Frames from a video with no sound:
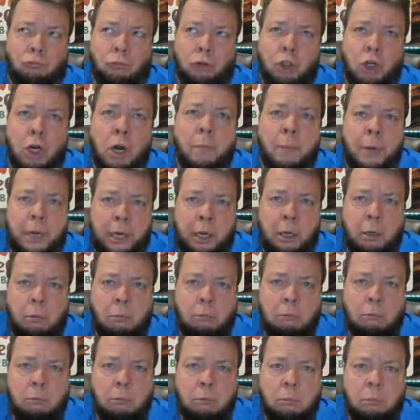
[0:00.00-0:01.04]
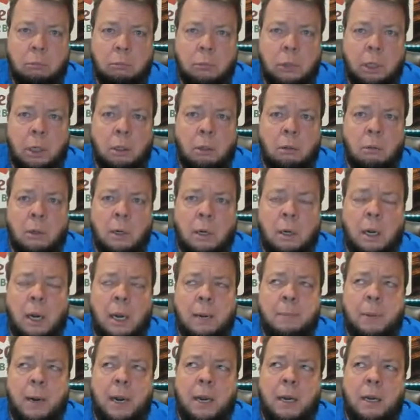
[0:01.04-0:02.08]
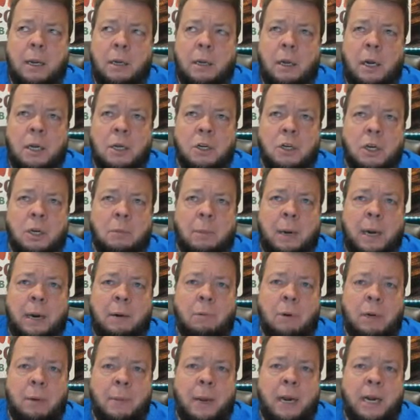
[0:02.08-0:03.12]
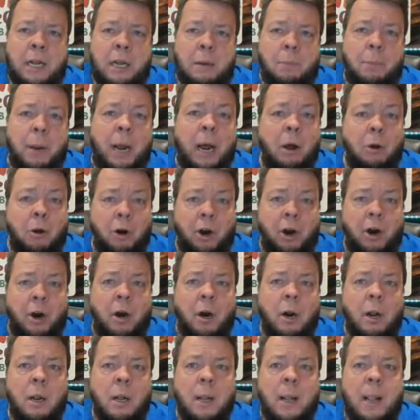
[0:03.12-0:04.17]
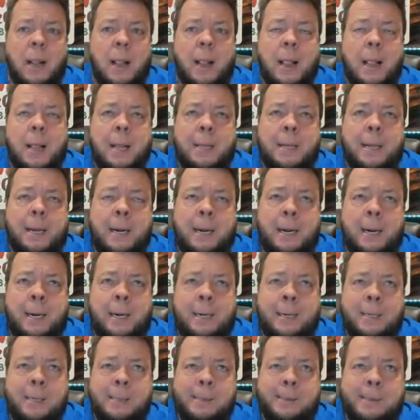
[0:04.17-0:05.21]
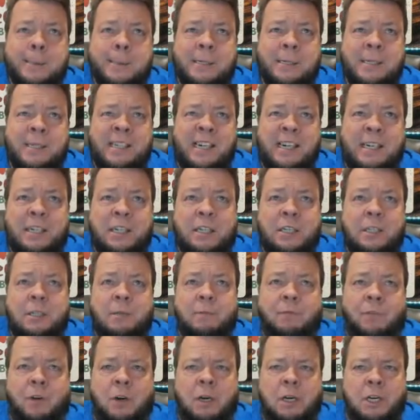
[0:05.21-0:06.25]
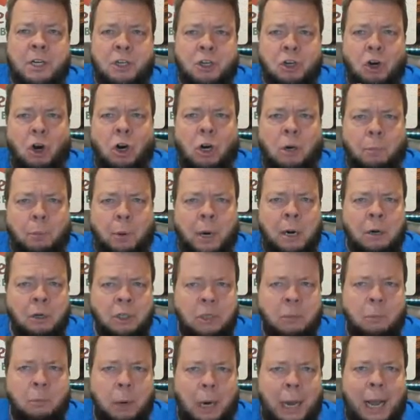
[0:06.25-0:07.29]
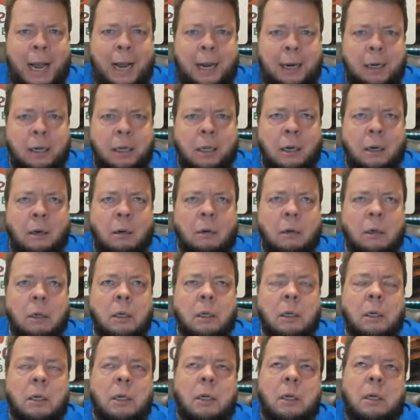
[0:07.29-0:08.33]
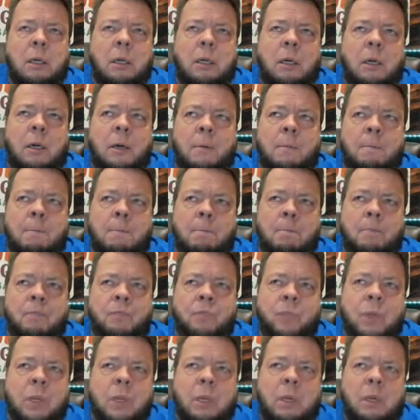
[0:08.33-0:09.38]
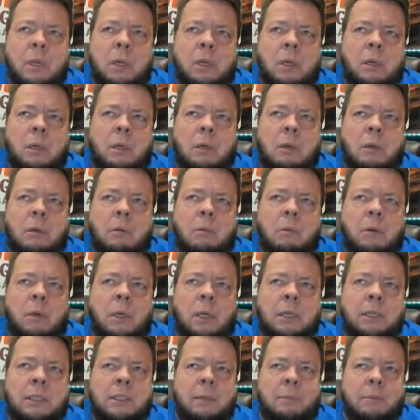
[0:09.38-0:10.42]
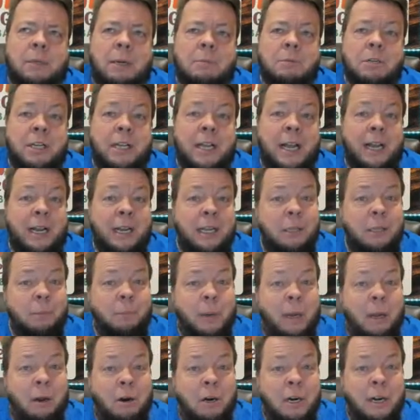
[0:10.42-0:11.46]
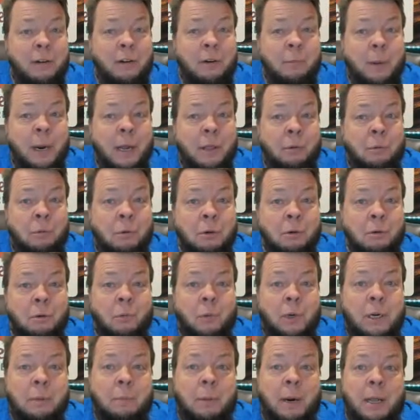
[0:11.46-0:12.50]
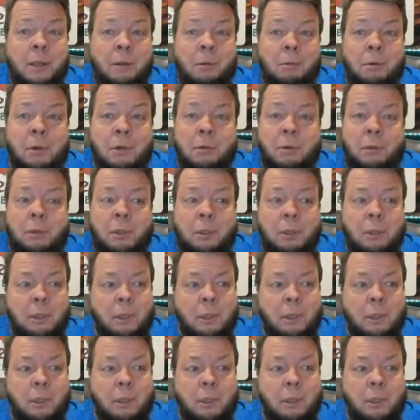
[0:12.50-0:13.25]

gummy. You know, I buy, I usually buy Rehmannia powder, uh, and that's very dark brown to black. You know, um, and sometimes you can't get the powder and you have to buy the root. And when you buy the root,